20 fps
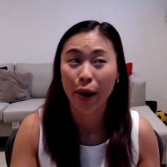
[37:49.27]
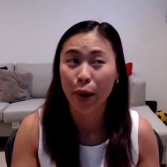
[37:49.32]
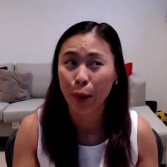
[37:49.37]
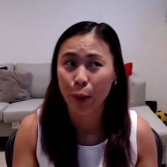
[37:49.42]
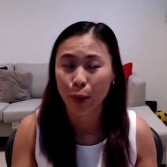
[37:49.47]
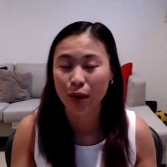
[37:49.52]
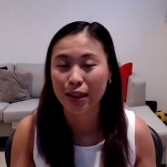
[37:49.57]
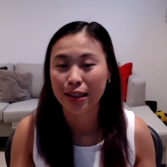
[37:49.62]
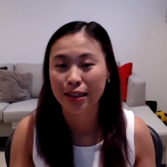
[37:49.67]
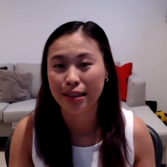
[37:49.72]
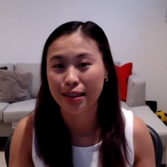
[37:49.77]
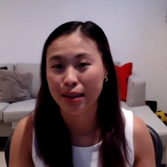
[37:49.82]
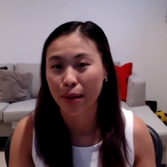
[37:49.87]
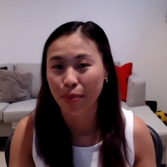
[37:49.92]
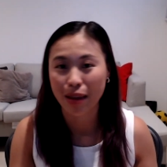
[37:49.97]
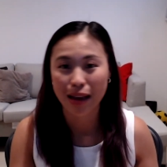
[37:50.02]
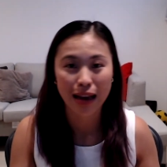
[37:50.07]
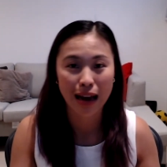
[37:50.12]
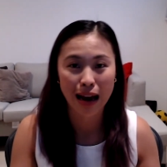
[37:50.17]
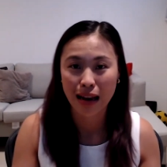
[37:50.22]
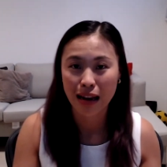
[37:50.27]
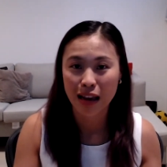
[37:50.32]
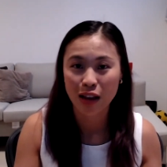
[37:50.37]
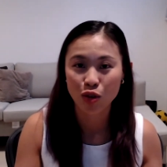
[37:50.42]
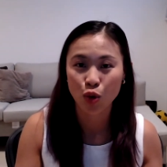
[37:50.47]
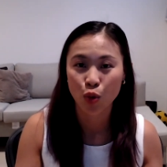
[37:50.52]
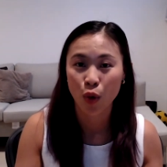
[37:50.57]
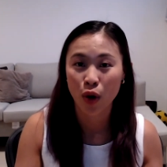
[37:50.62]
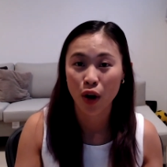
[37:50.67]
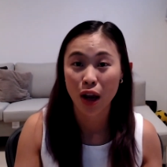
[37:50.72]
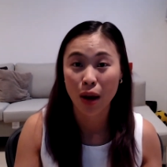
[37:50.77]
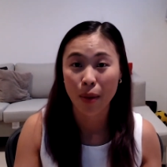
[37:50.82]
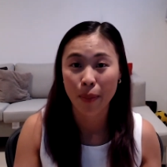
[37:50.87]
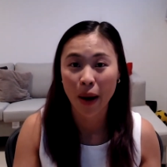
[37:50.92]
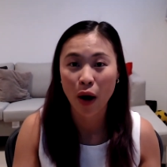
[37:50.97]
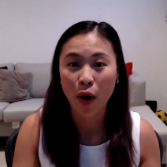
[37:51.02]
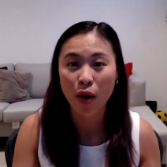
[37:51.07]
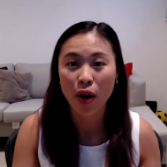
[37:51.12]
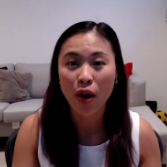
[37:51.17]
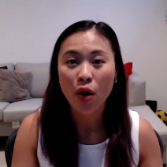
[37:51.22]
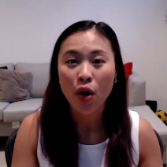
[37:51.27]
oh, this is something I need to worry about,